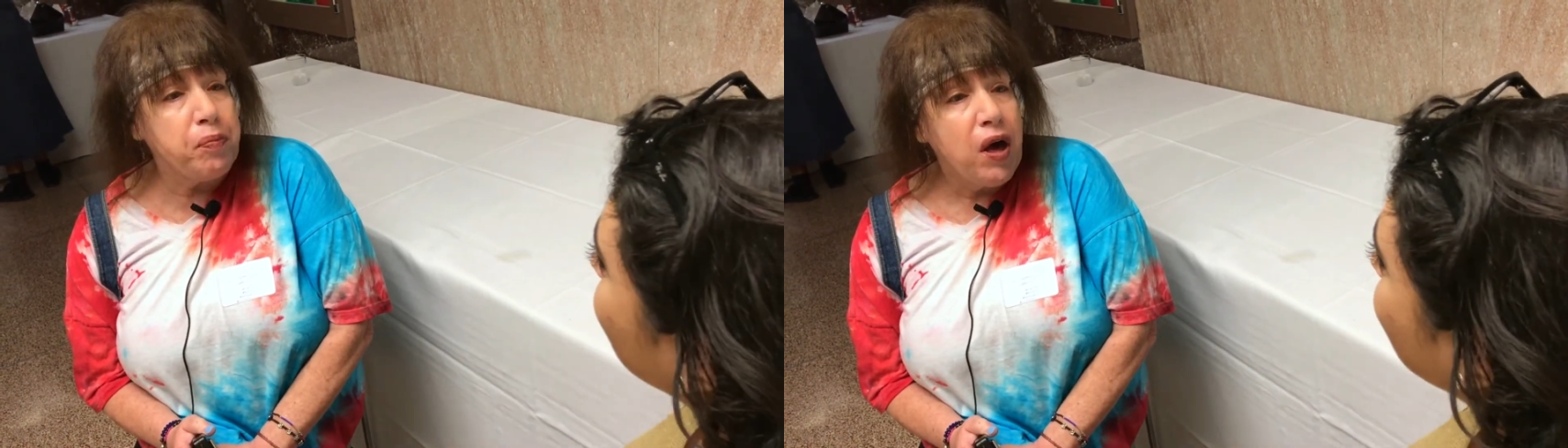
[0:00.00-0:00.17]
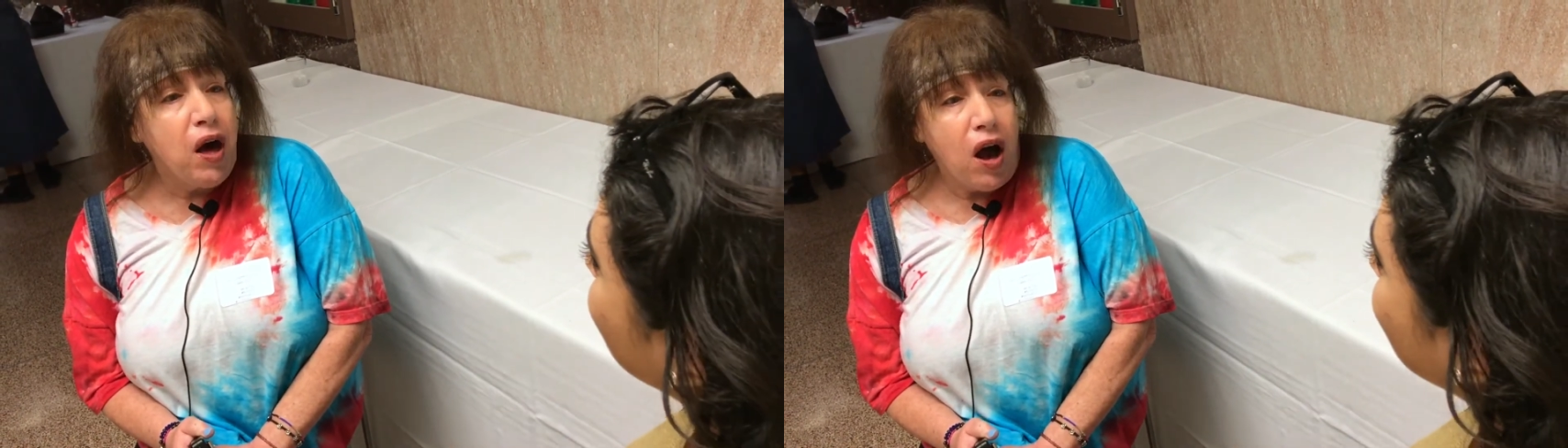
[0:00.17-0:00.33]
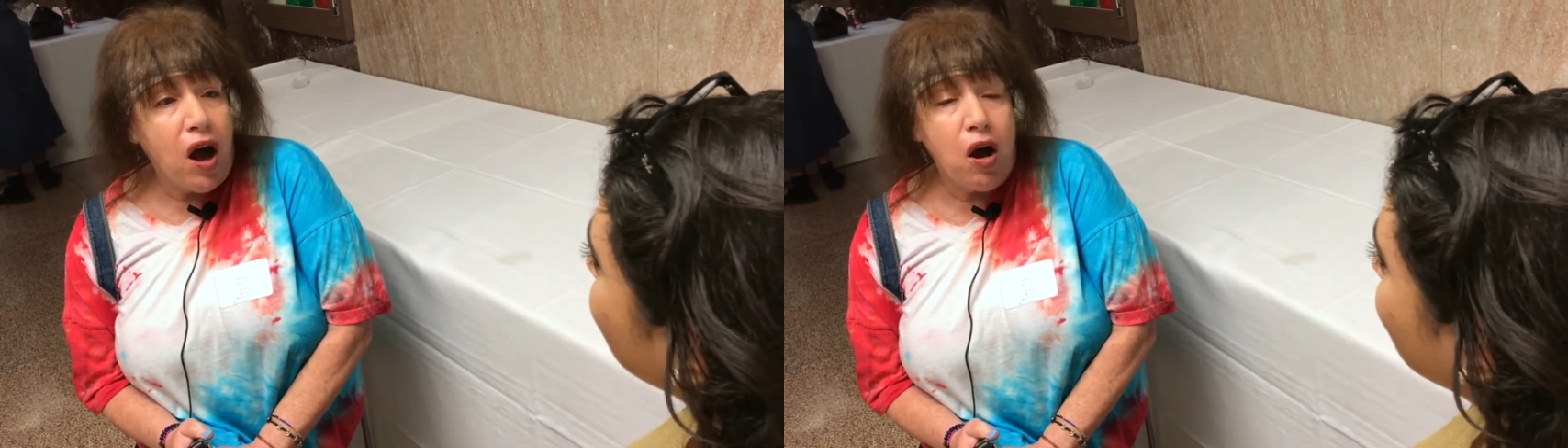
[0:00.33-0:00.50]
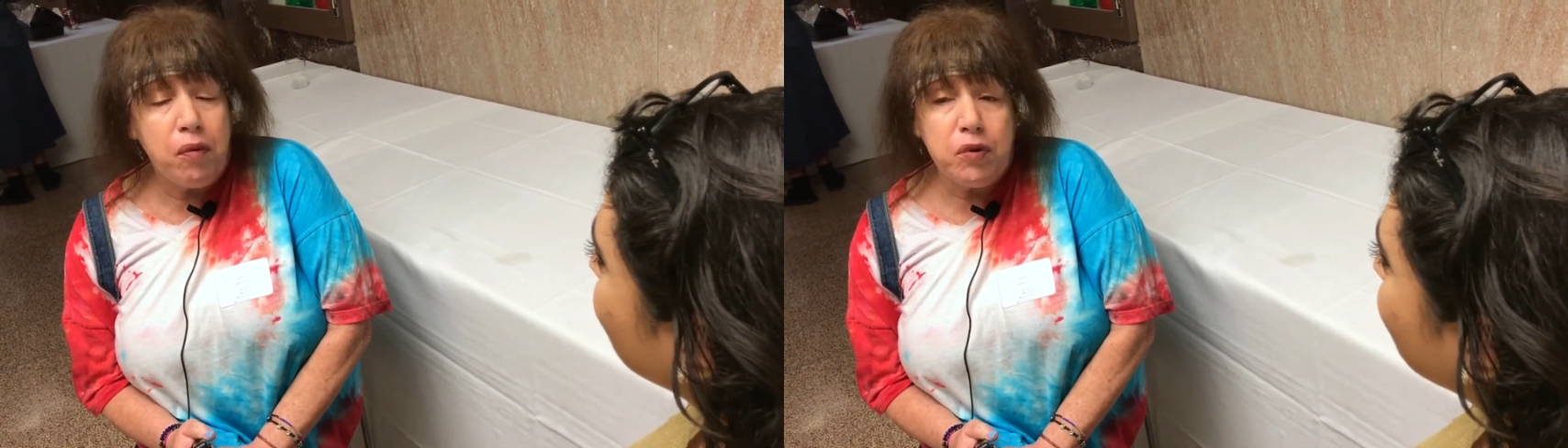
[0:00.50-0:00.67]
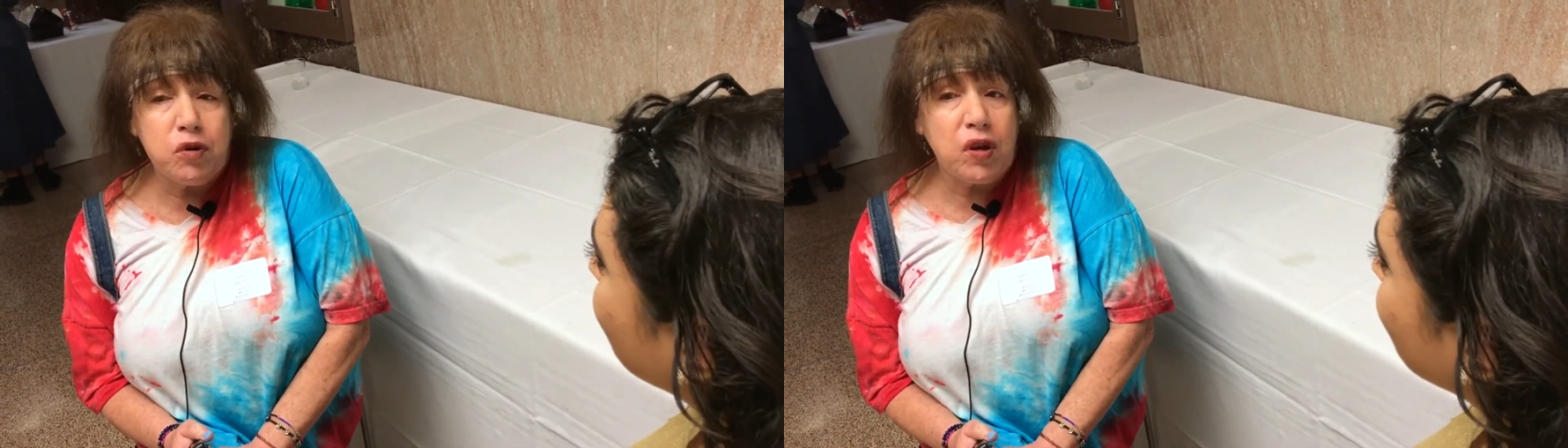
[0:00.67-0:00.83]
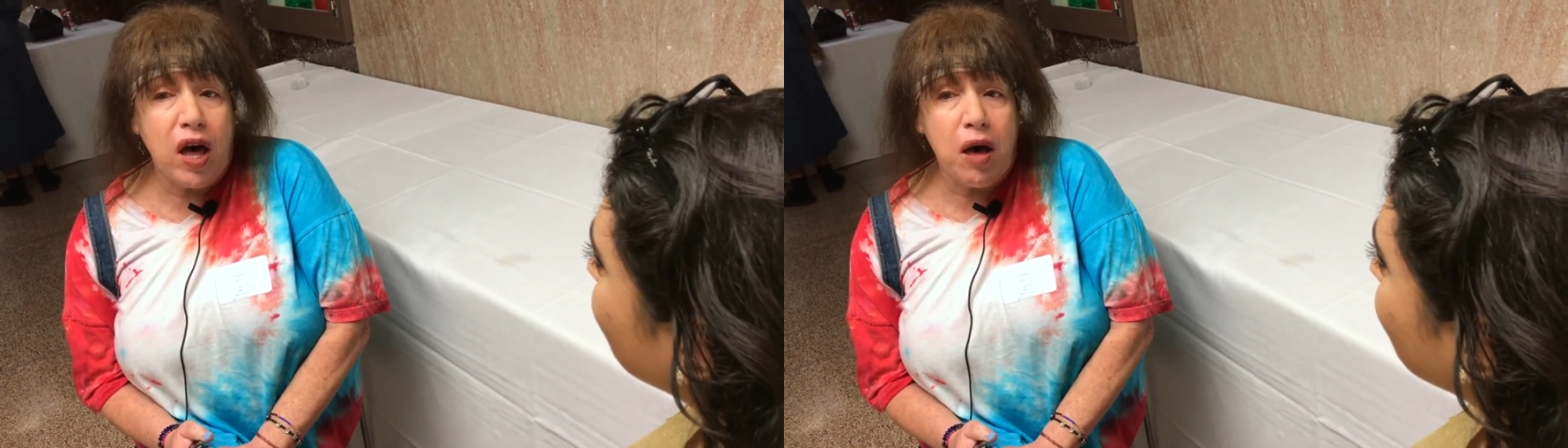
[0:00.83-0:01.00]
help. I
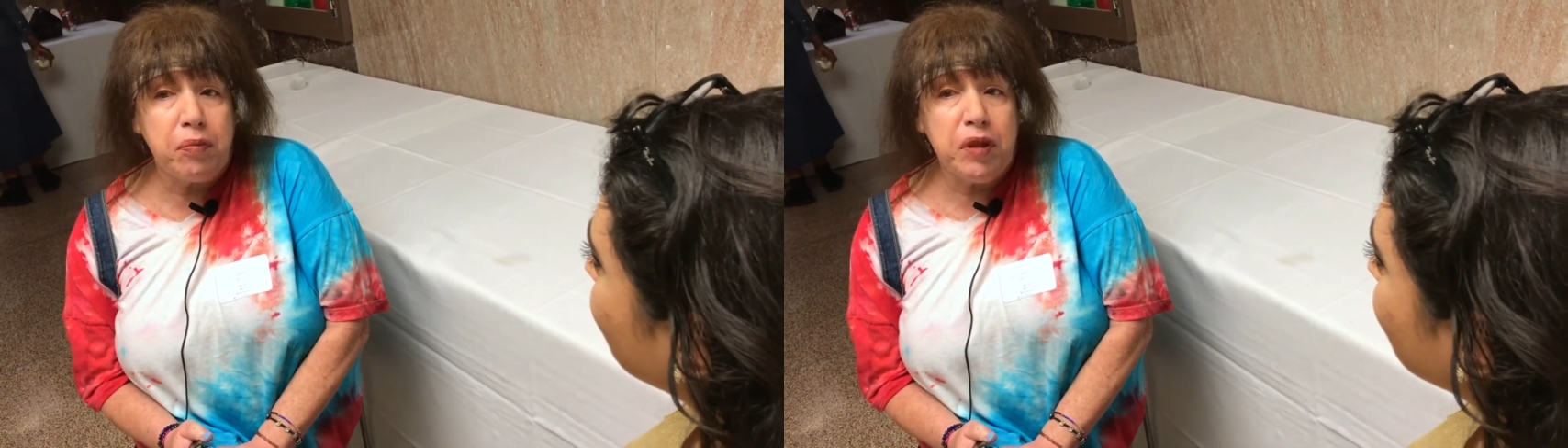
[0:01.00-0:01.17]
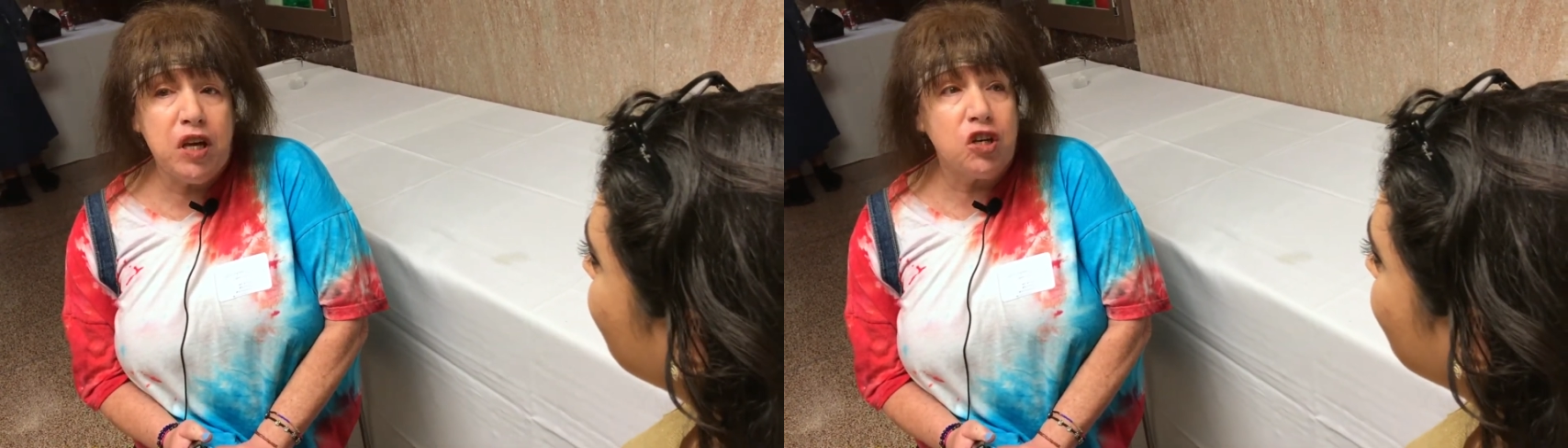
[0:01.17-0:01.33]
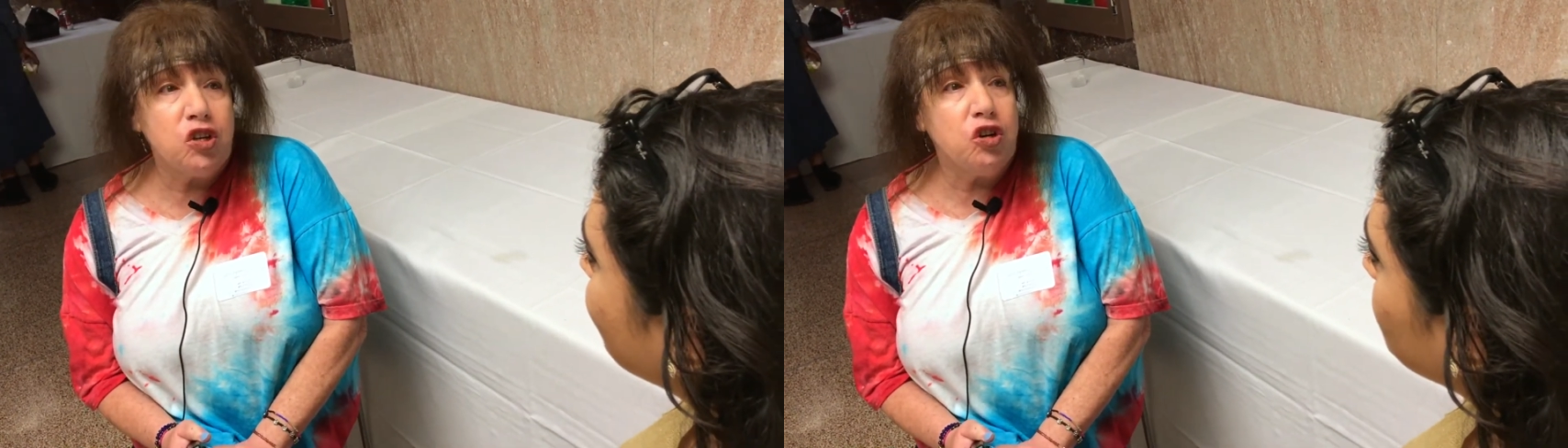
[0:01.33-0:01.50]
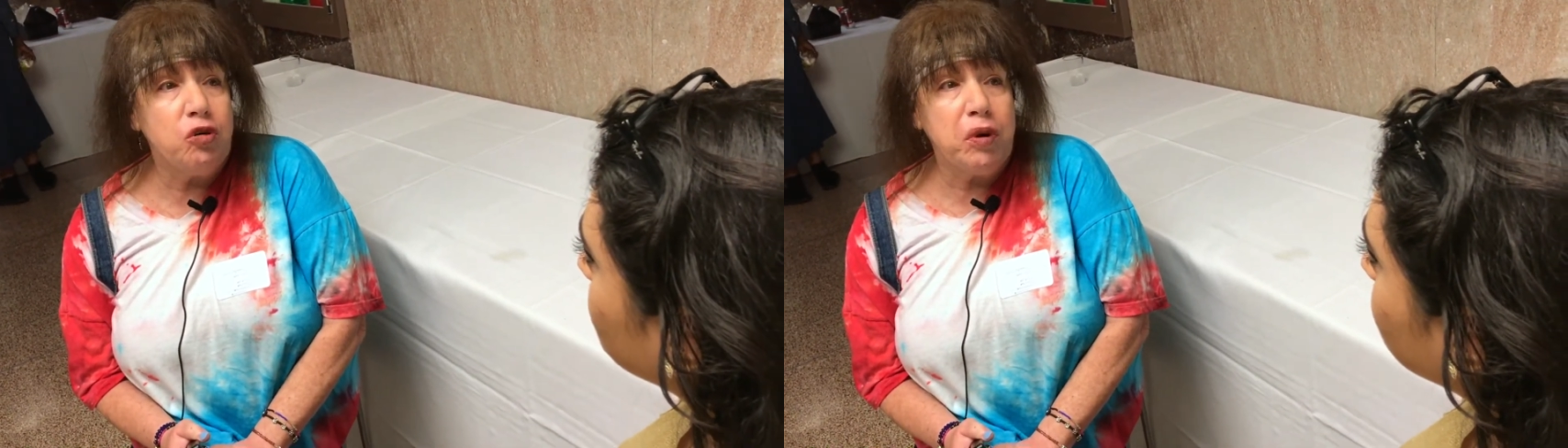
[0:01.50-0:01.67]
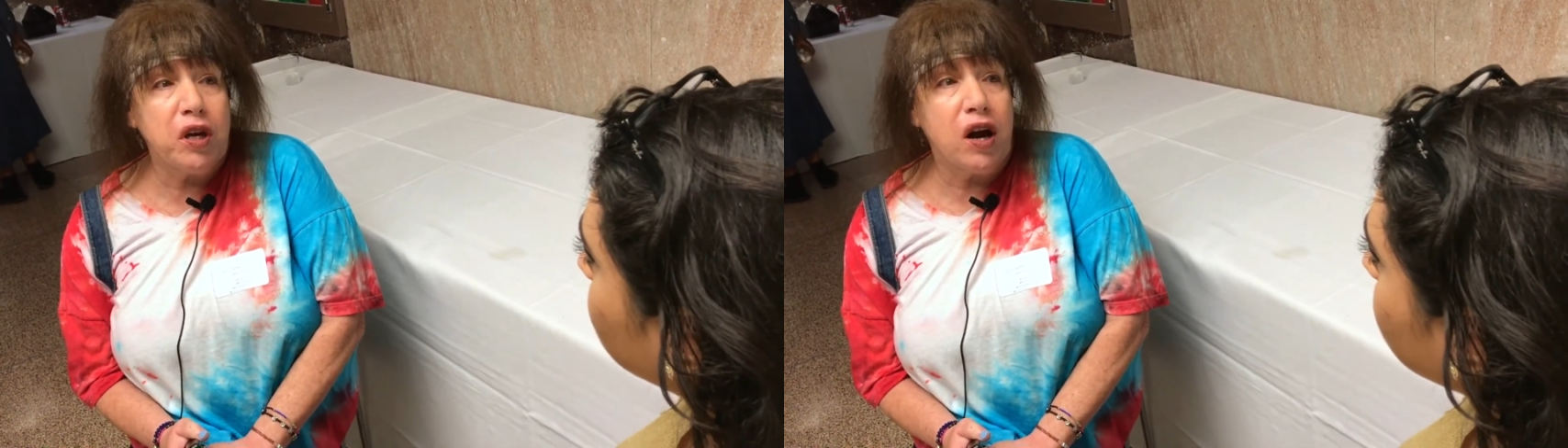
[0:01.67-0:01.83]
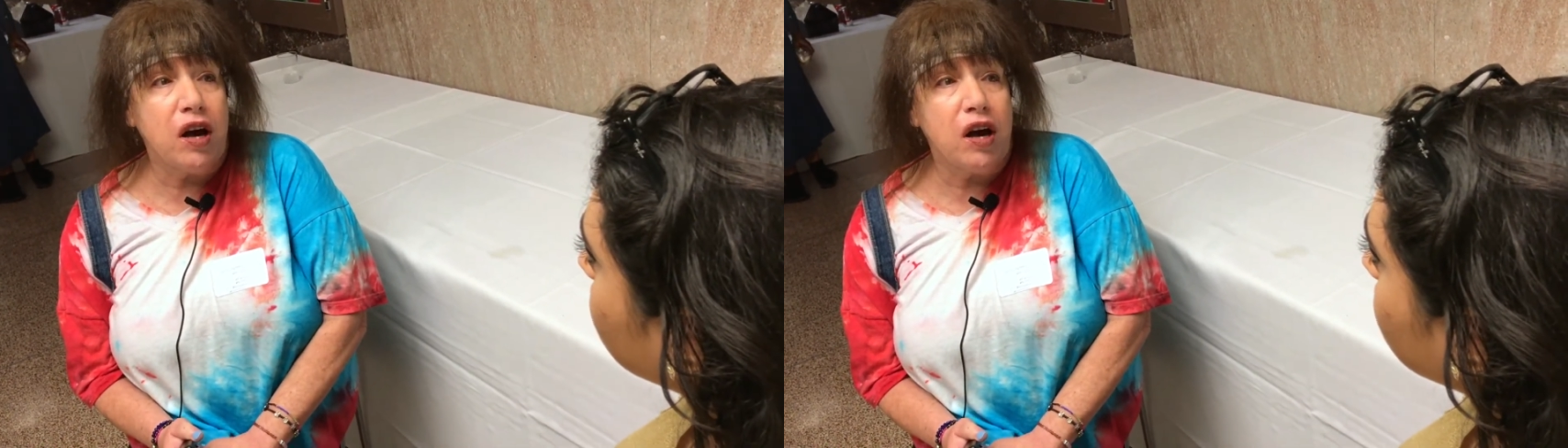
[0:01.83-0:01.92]
hope this will help the issue,